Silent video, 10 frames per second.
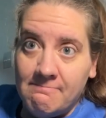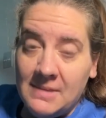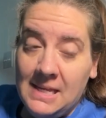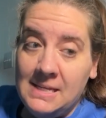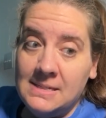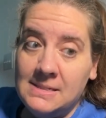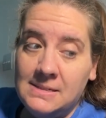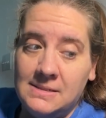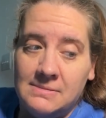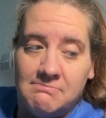
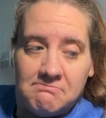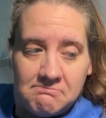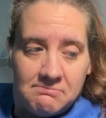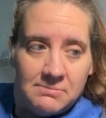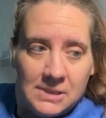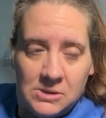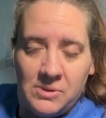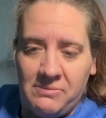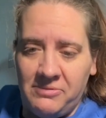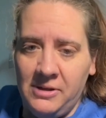and that's what
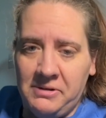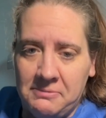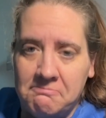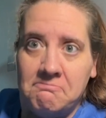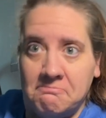I'm feeling.